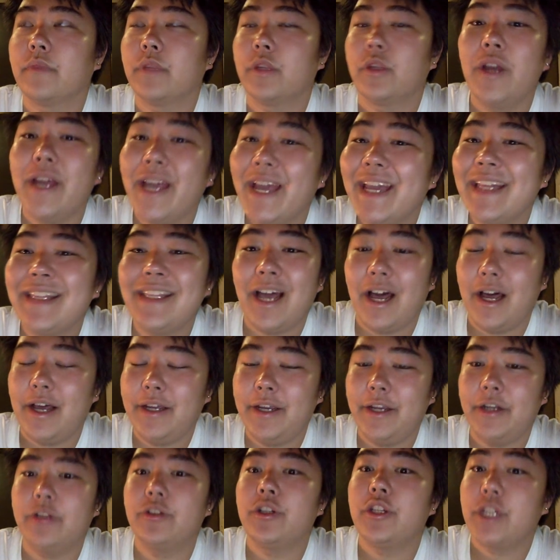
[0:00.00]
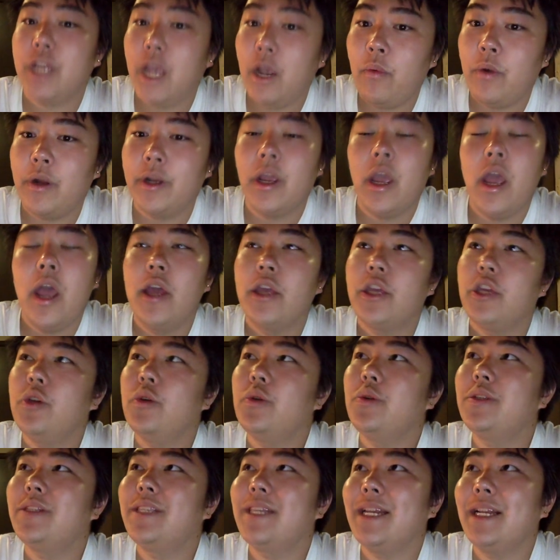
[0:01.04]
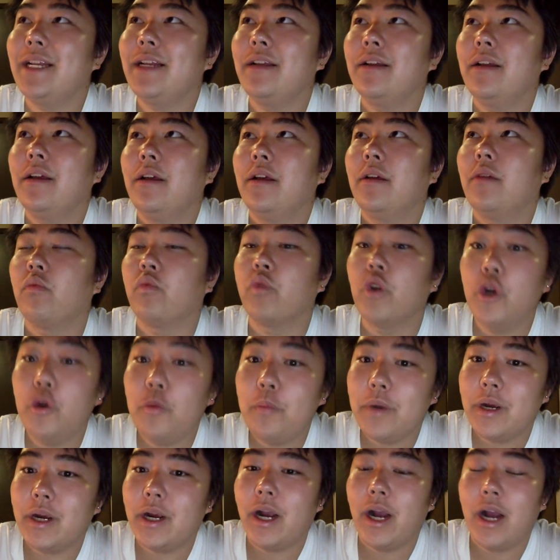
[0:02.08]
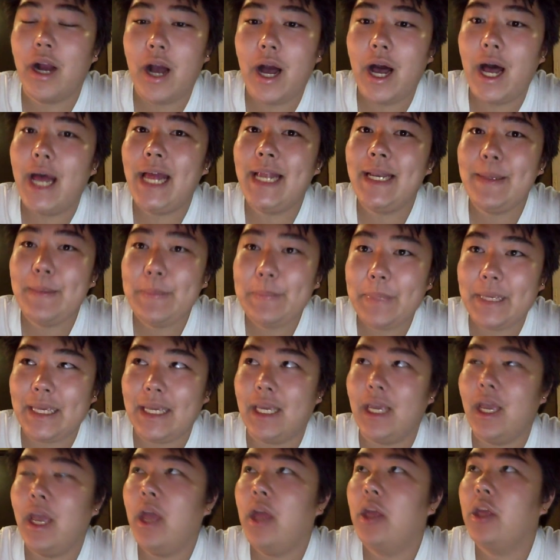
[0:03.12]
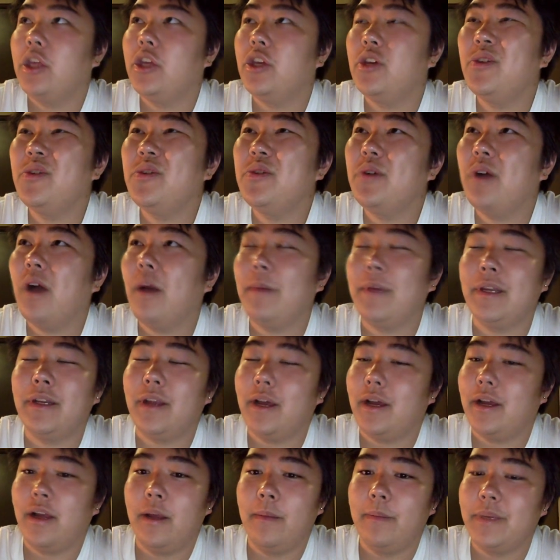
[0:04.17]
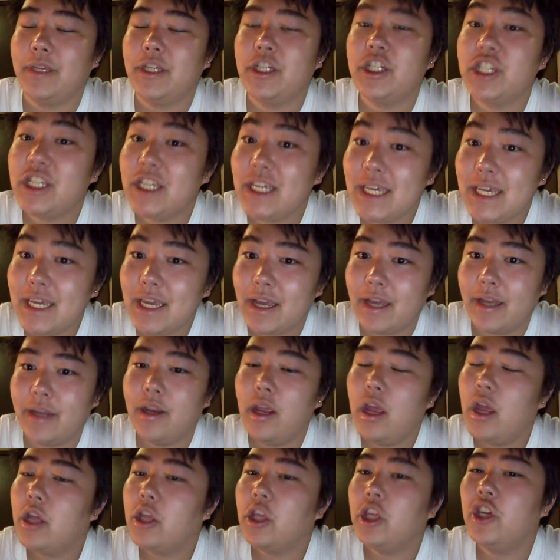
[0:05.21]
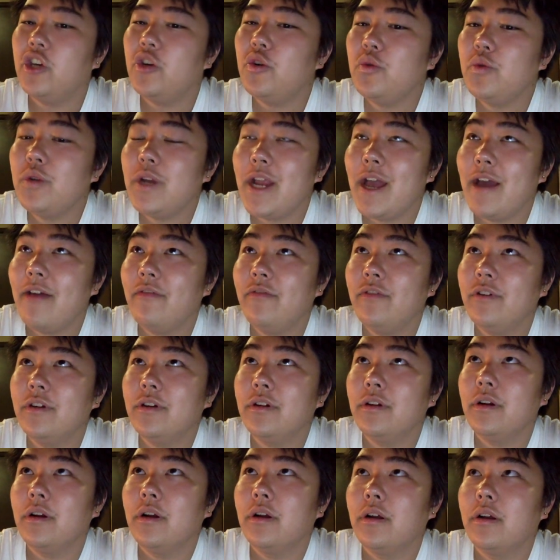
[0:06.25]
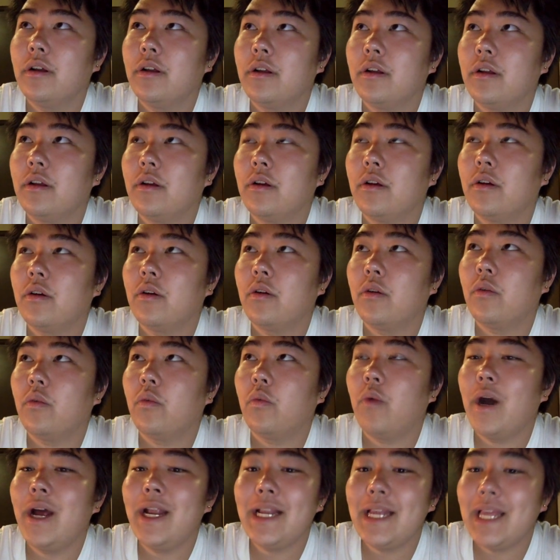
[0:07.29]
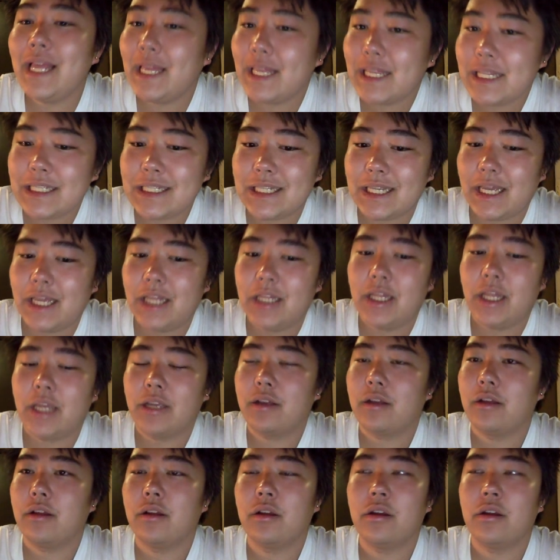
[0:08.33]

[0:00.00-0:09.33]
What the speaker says: Noege Tangiru, Chaewon. You didn't. Rumor, Unbi. Not Unbi, Shihyun. You never. What is it? Like,